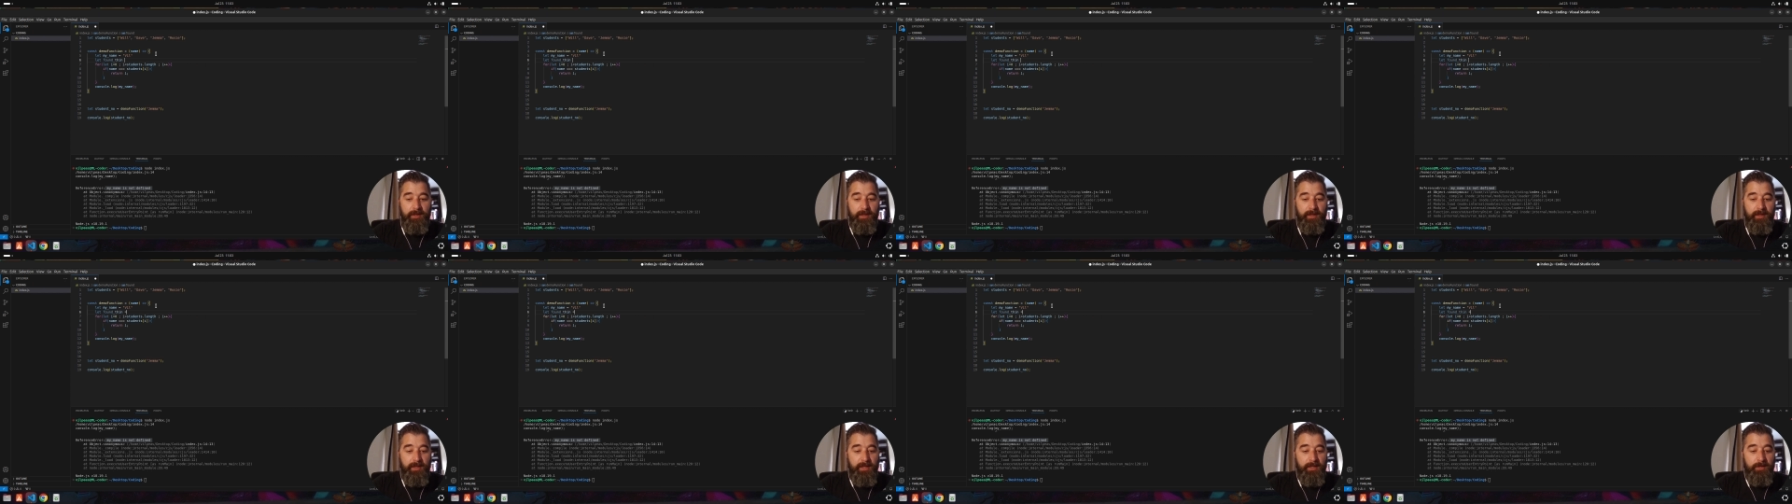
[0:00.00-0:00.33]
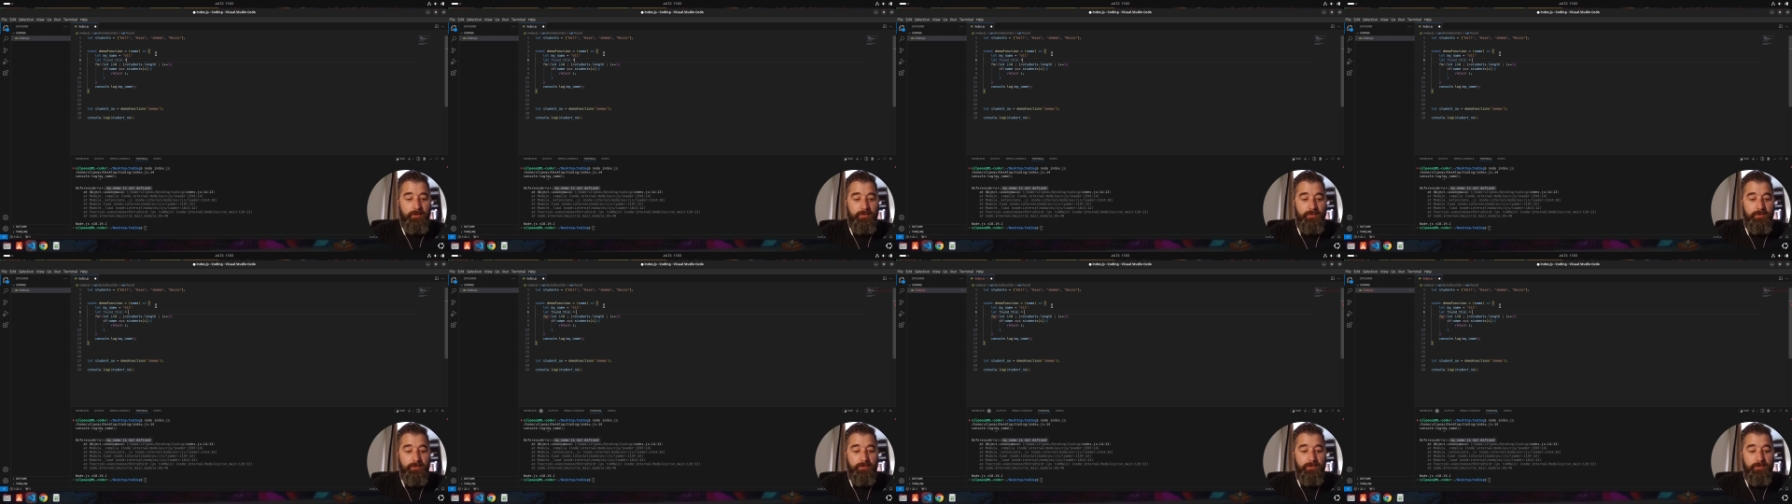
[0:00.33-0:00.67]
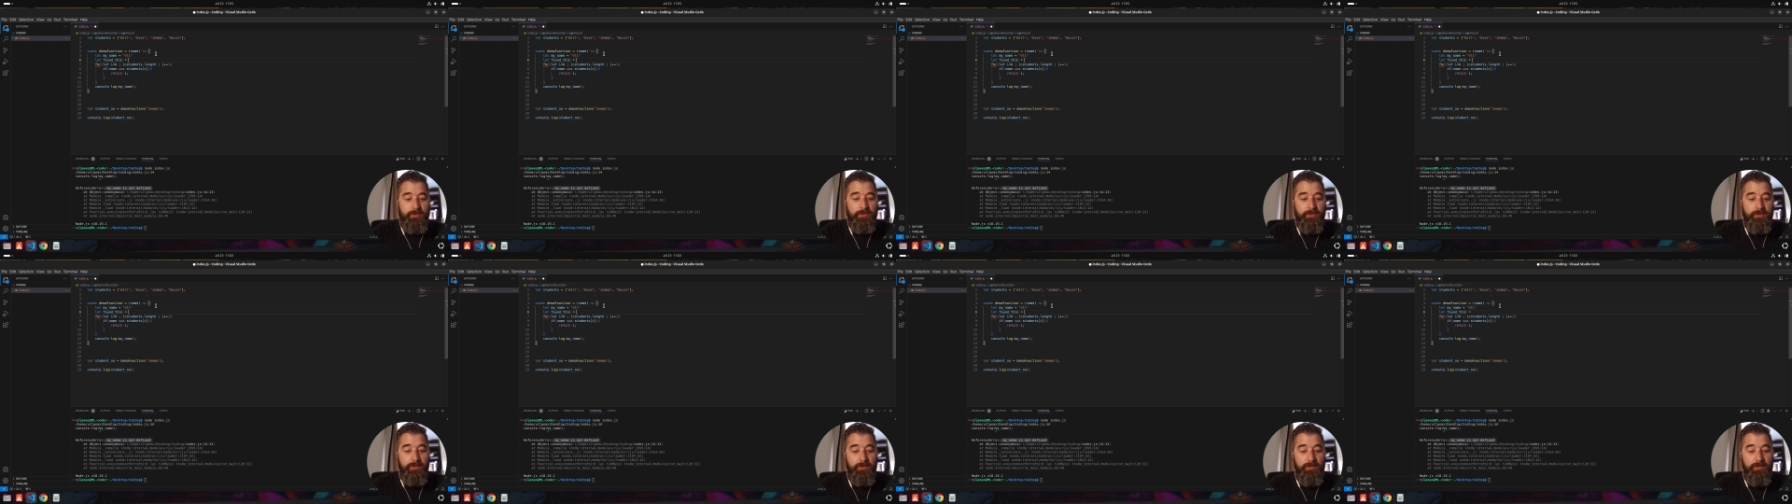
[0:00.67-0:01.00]
equals
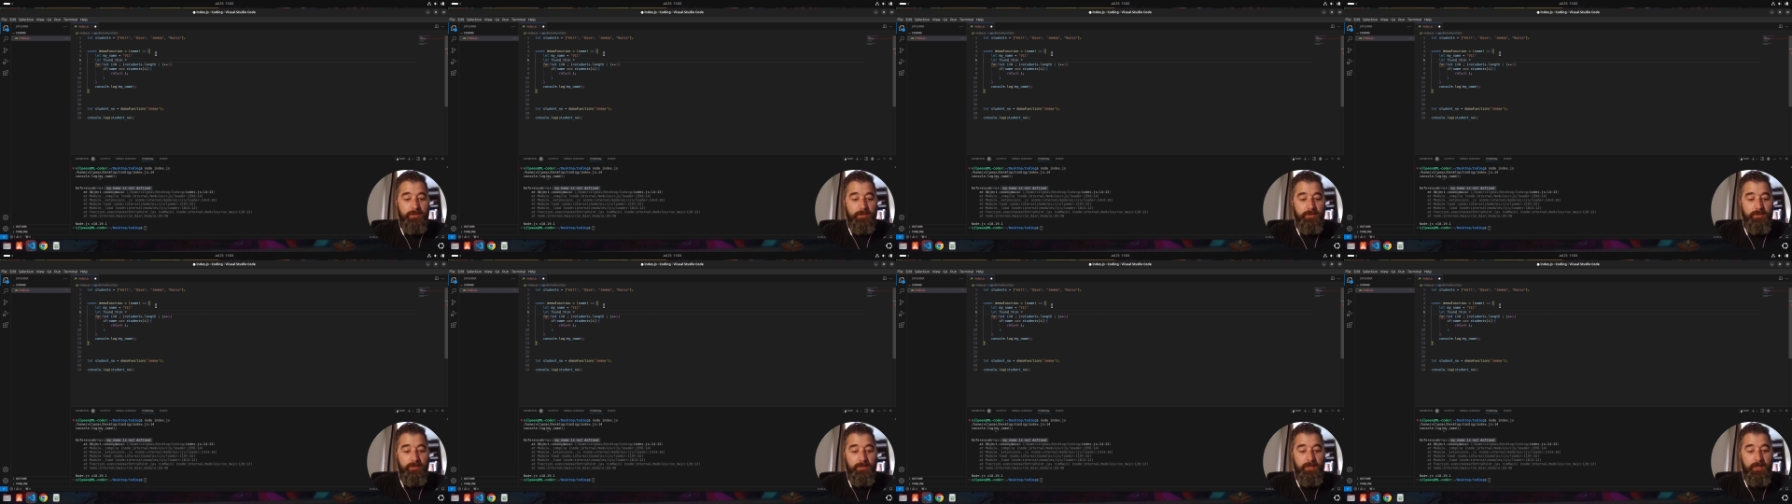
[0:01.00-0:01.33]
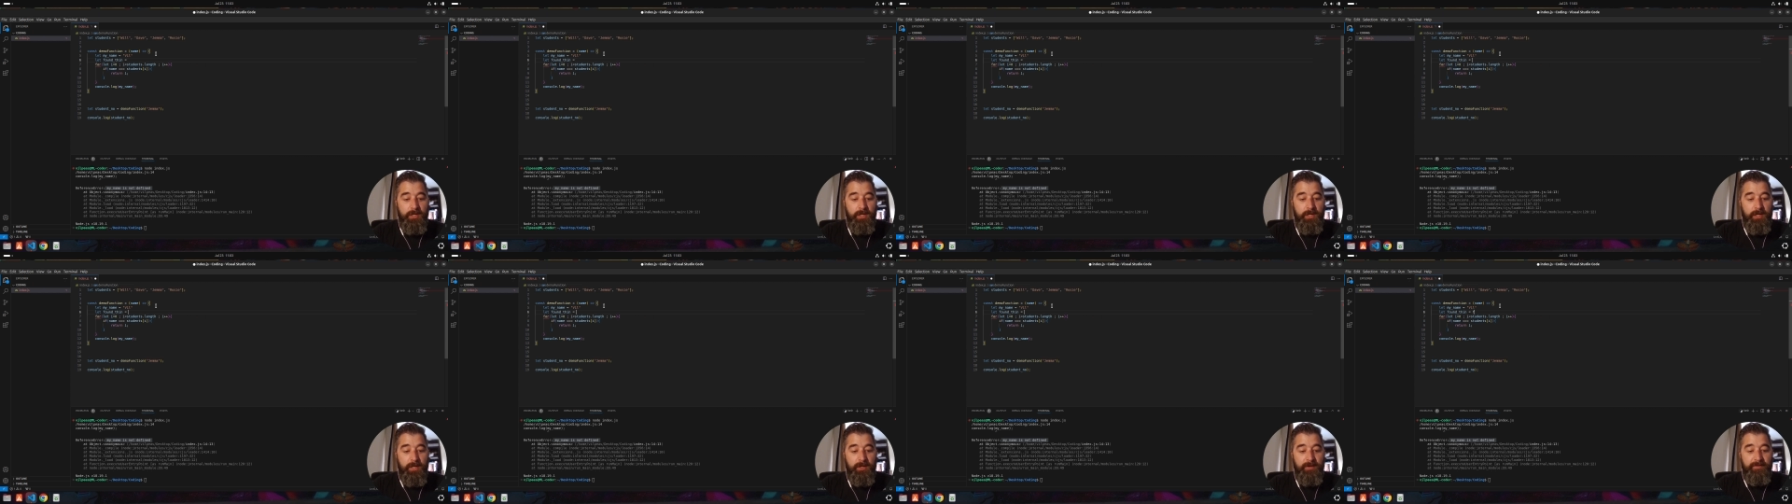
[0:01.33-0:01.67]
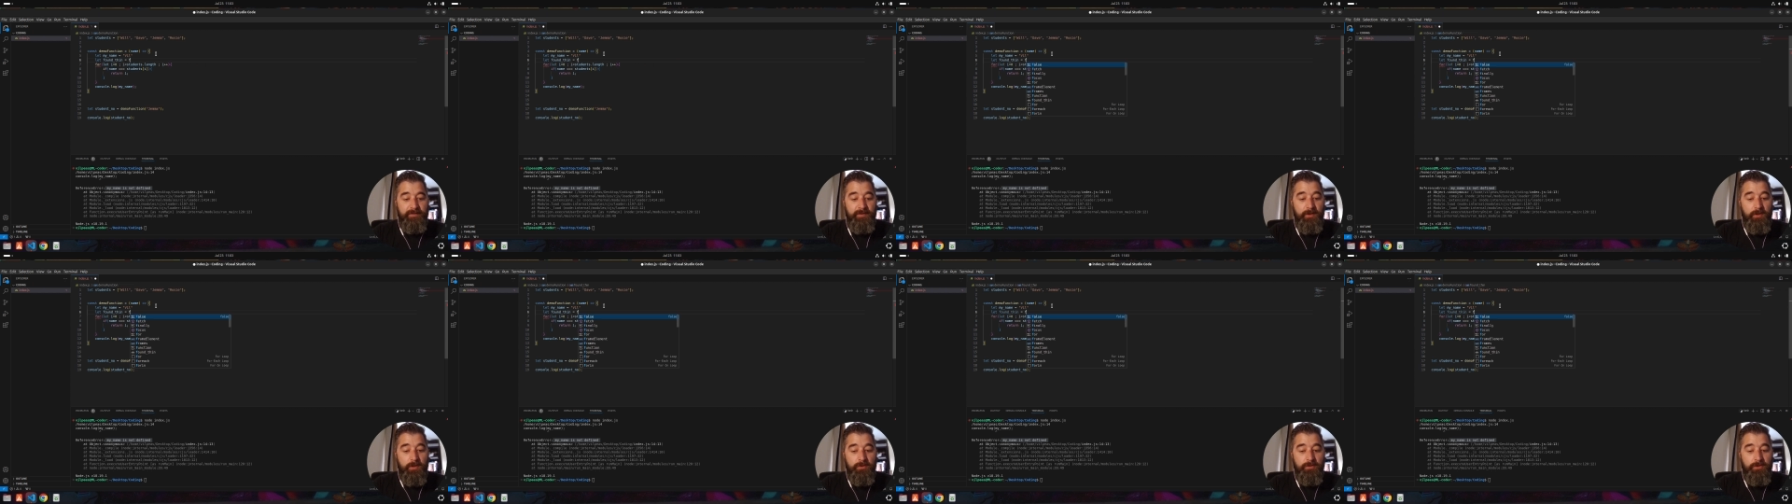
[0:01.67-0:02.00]

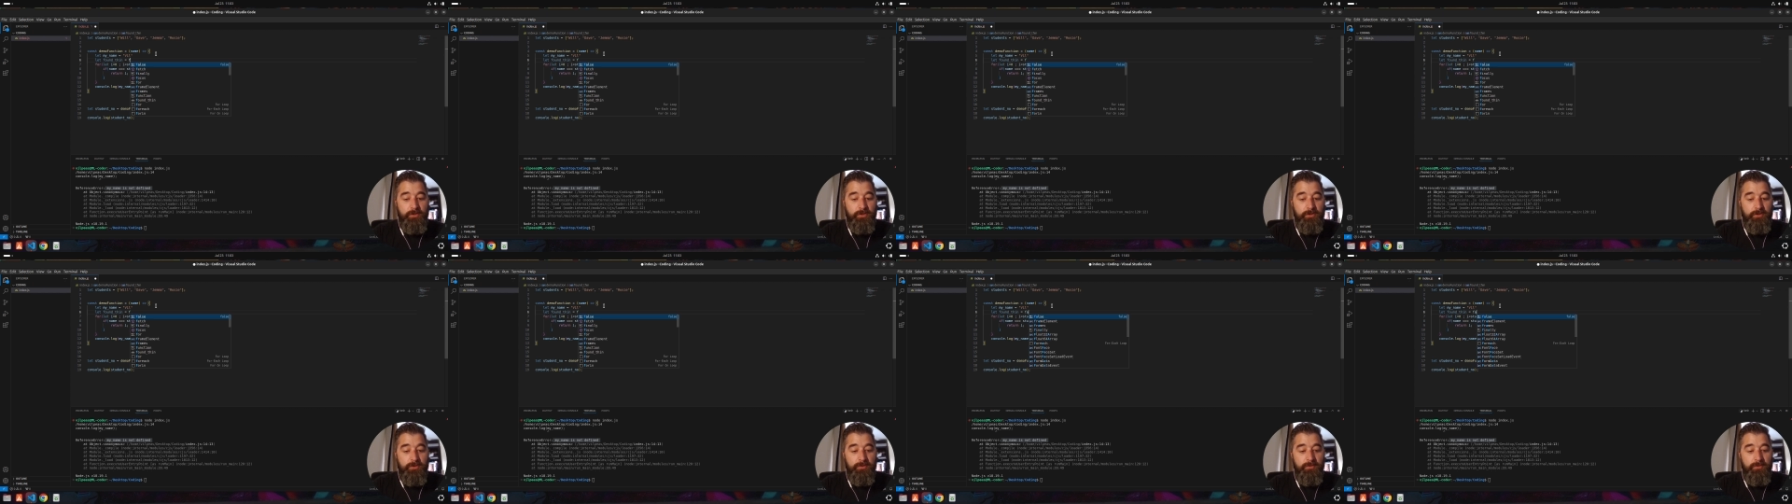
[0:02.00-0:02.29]
false,